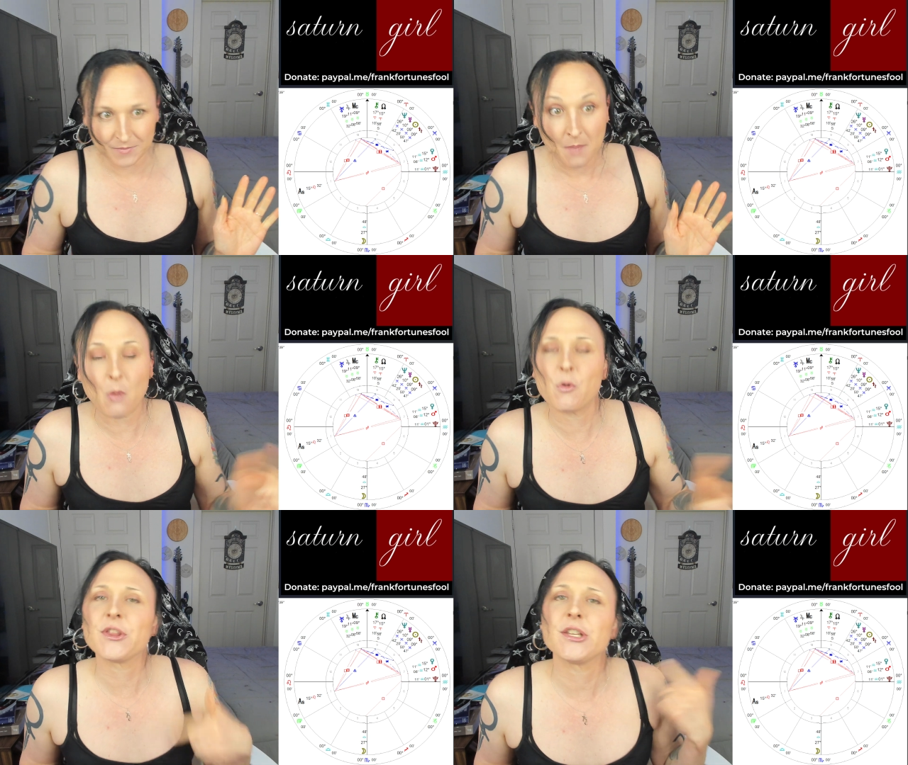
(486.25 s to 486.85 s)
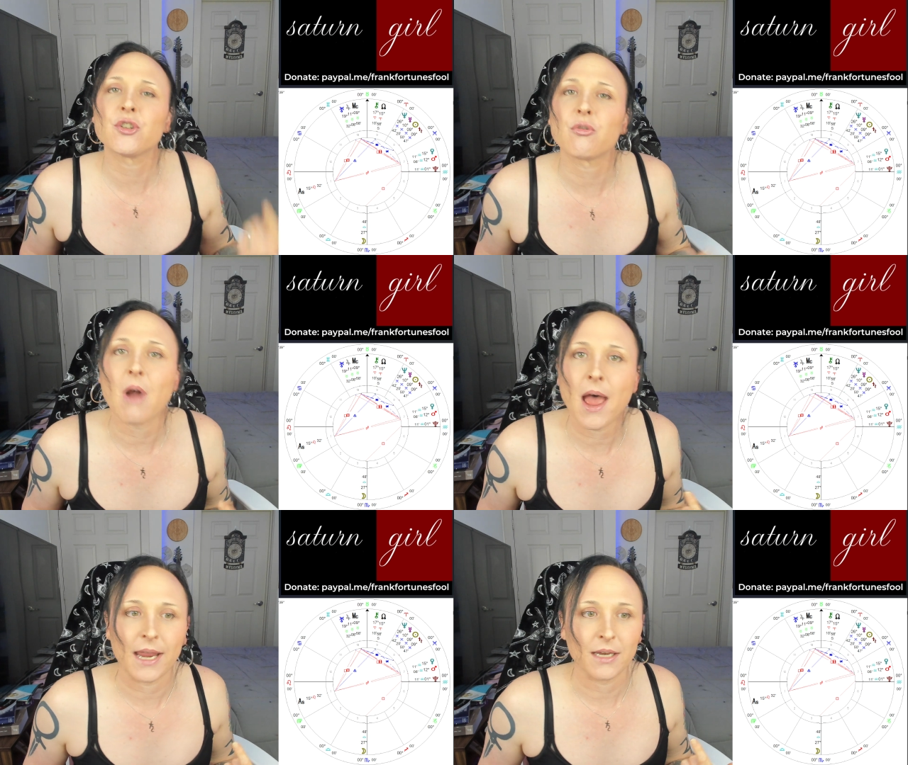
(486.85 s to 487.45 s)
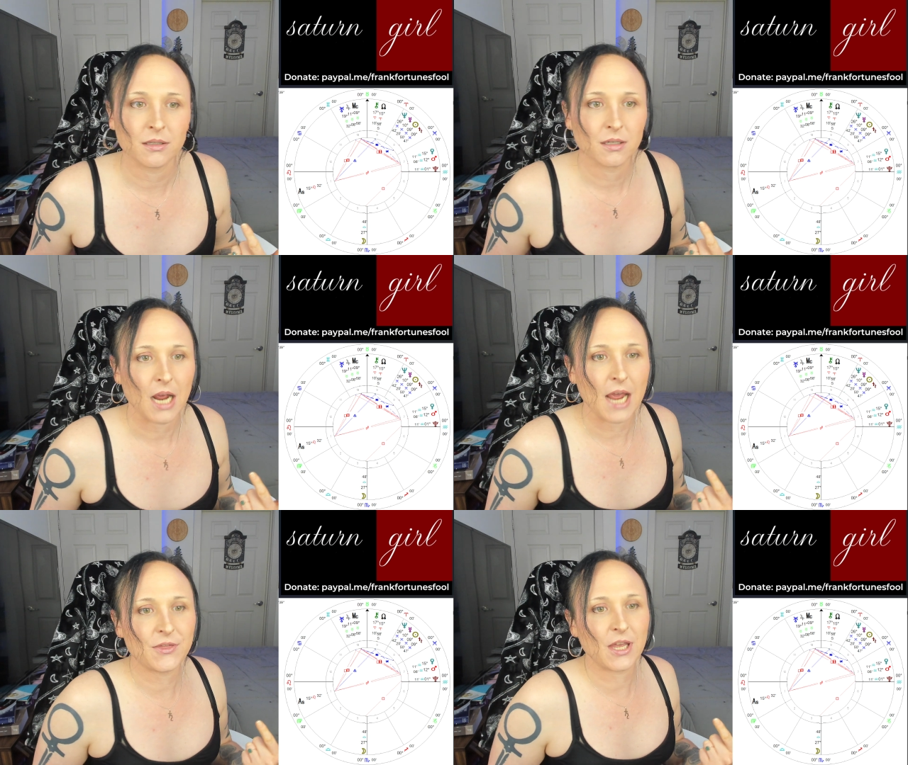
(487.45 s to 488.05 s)
But with the trine,
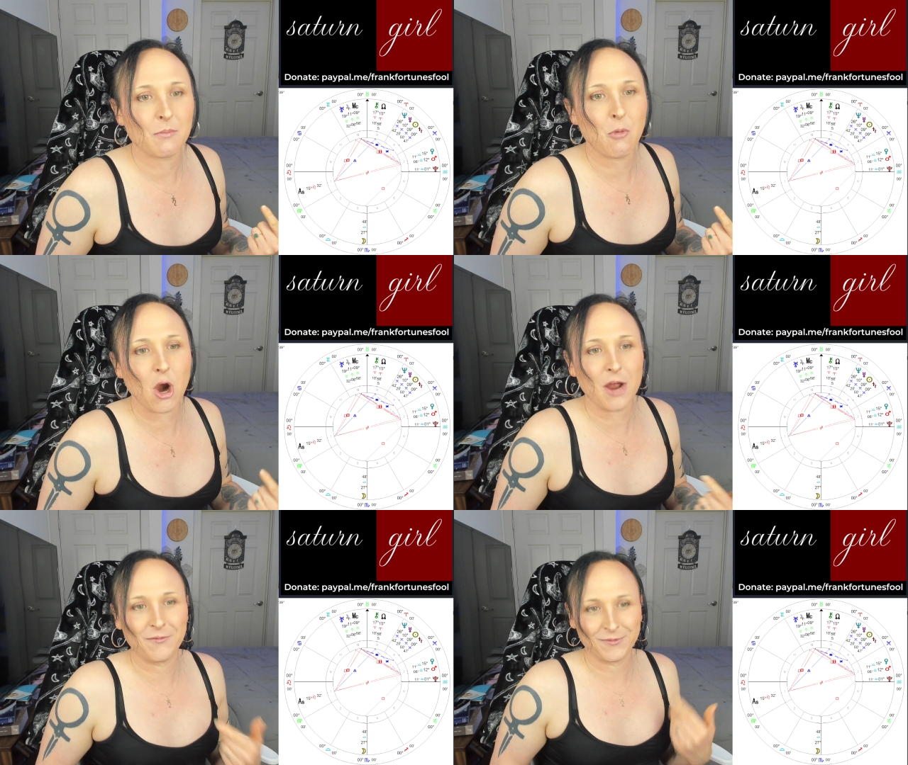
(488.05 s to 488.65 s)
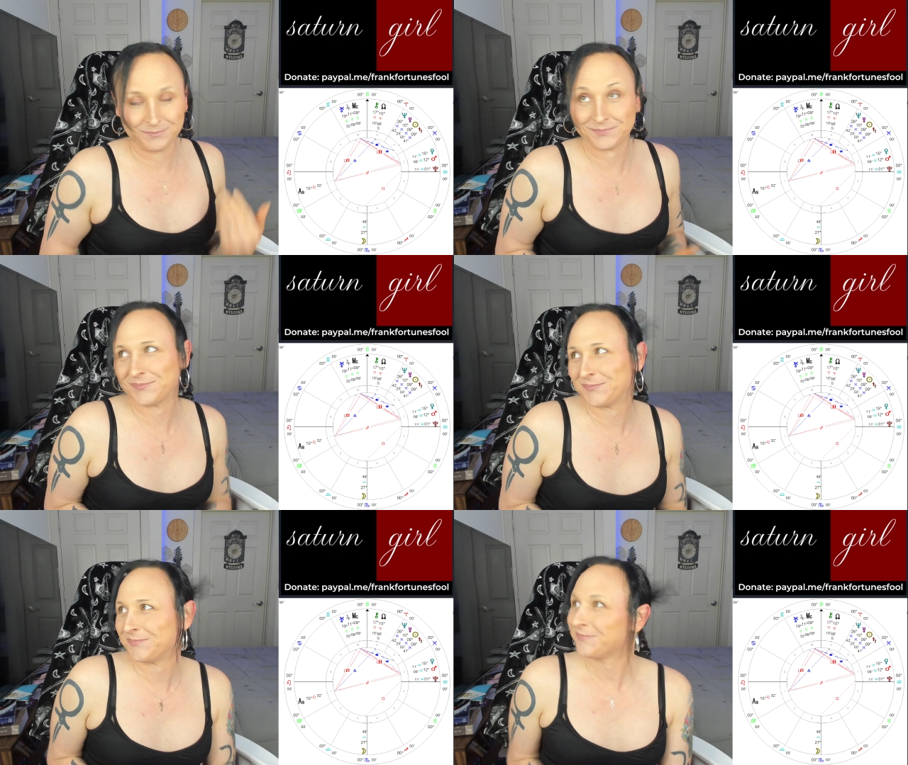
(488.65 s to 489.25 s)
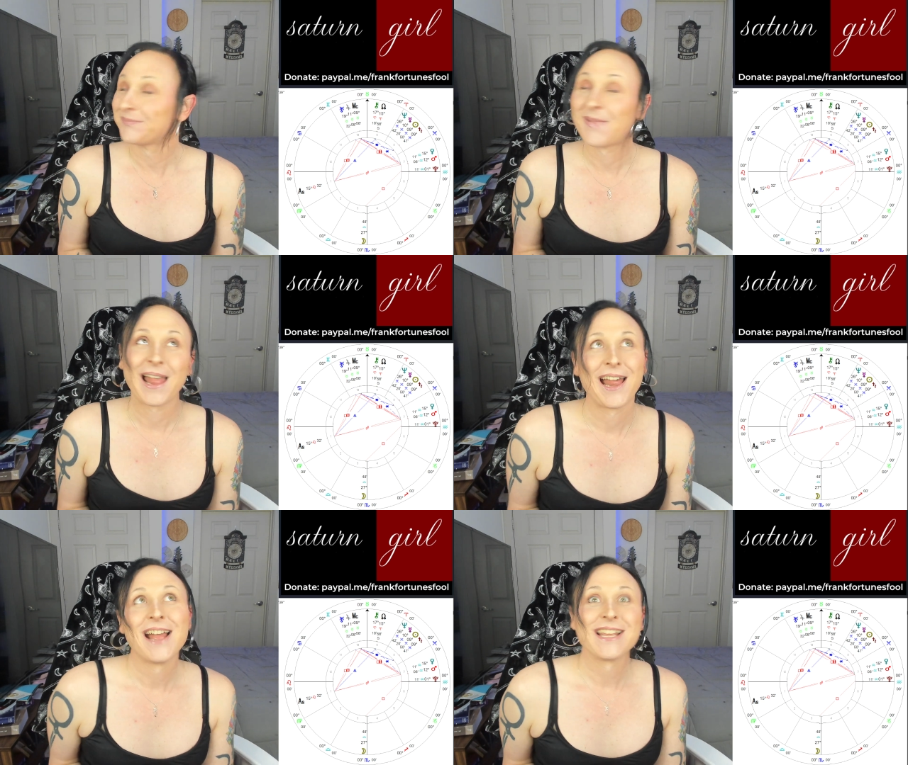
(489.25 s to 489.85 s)
I think more of
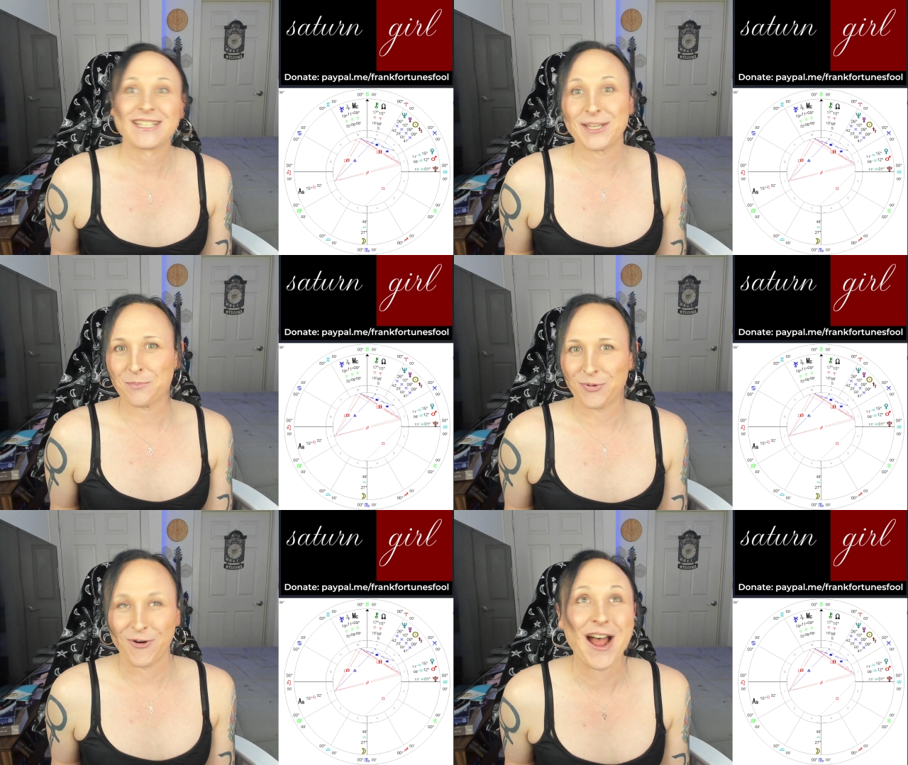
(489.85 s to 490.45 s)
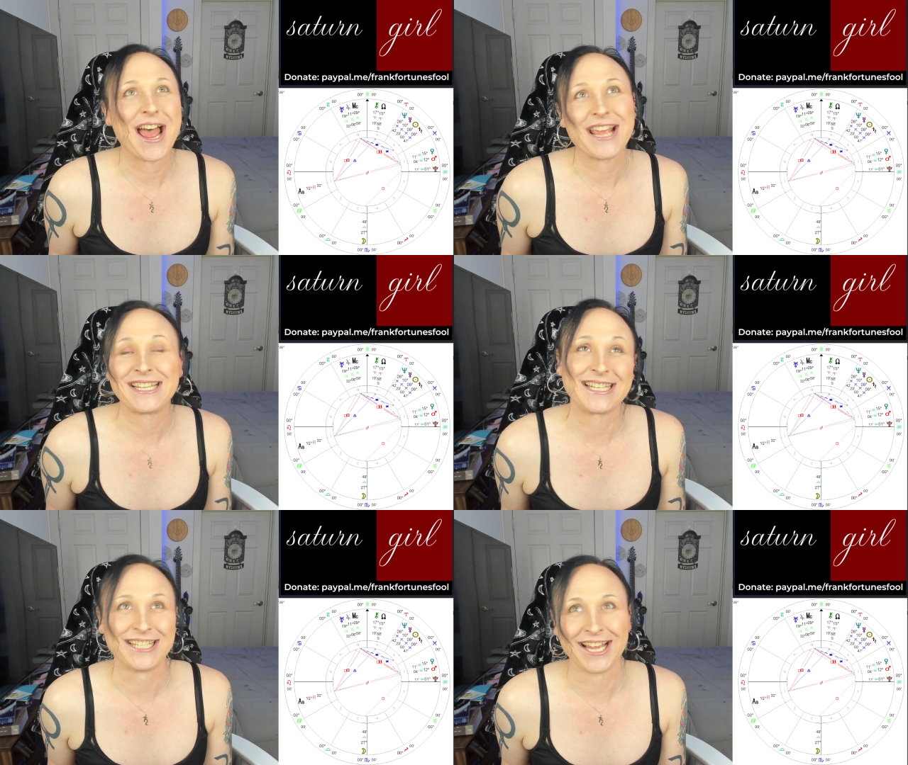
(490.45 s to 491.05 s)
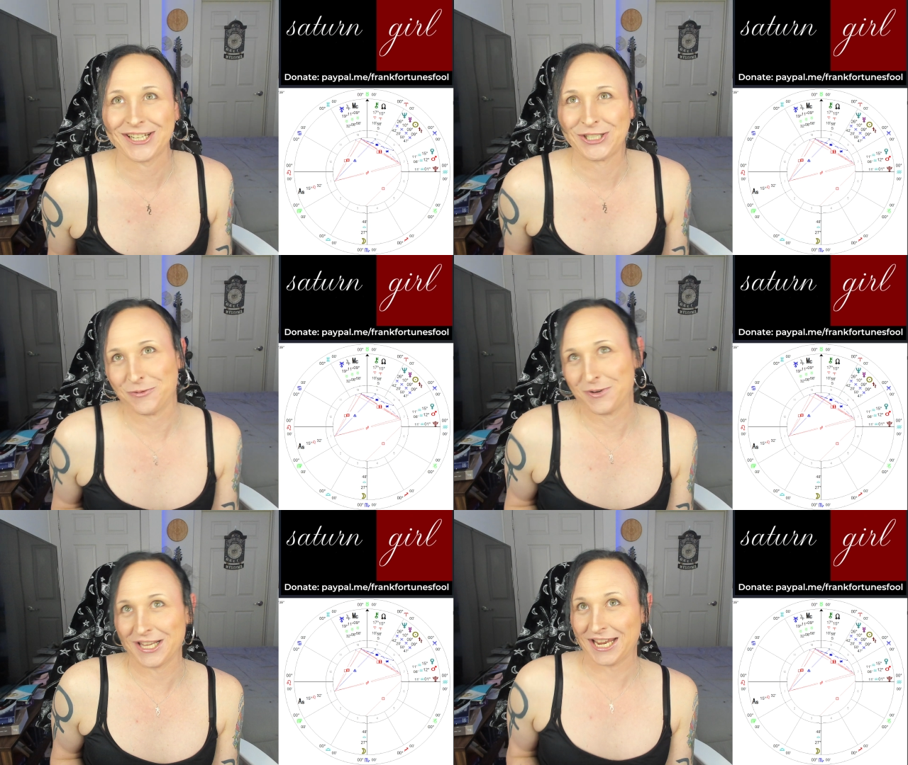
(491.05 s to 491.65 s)
surprise
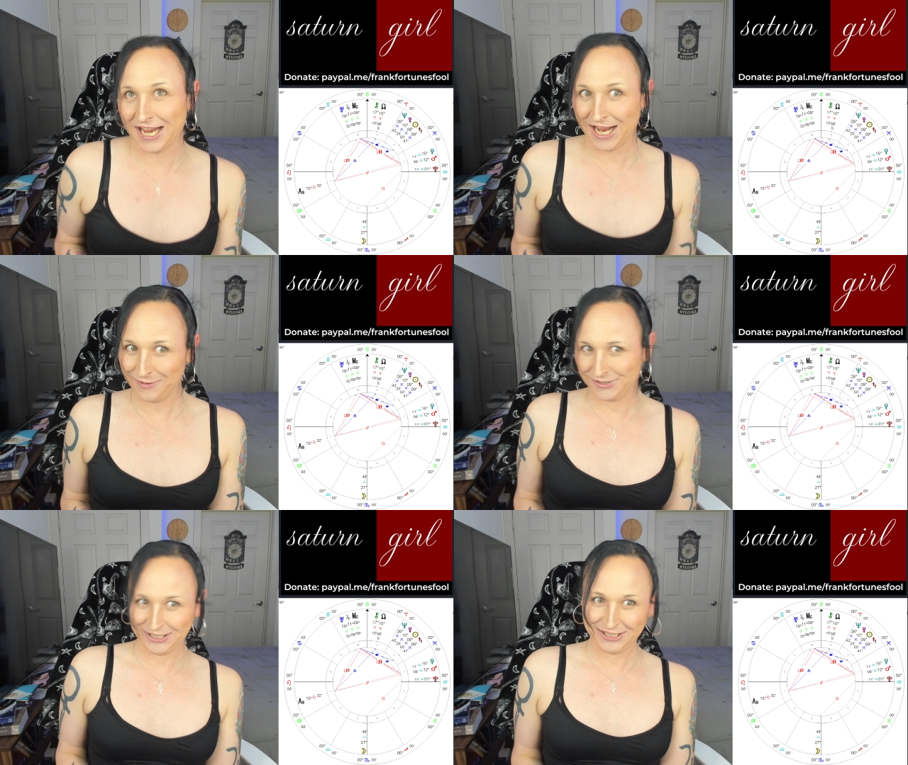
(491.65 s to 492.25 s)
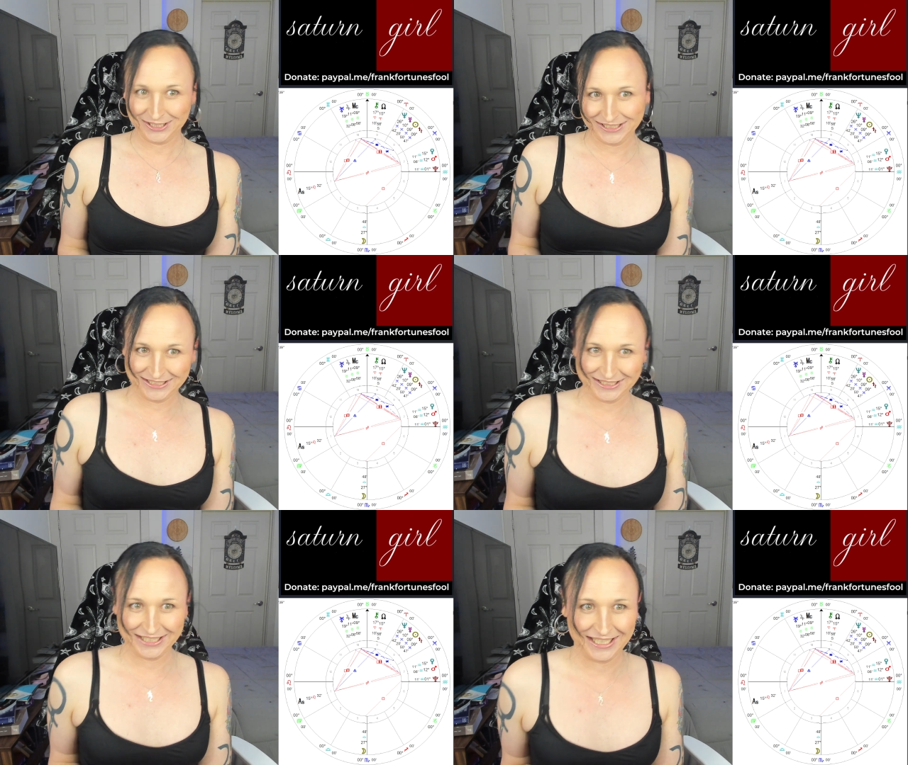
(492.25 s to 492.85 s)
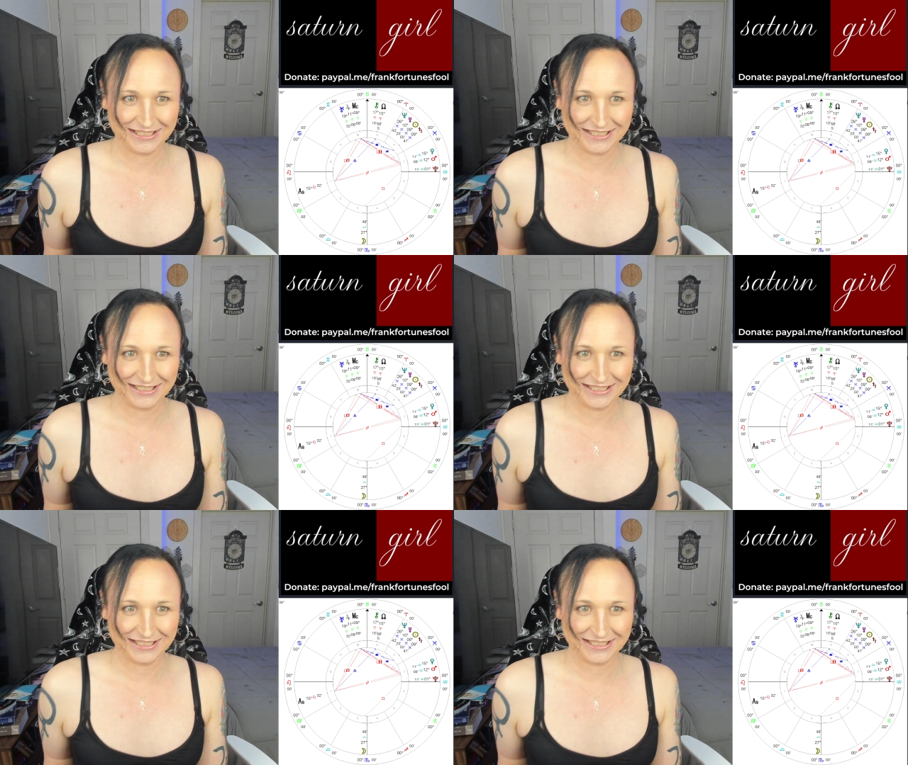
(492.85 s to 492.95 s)
sexual encounters. Yeah.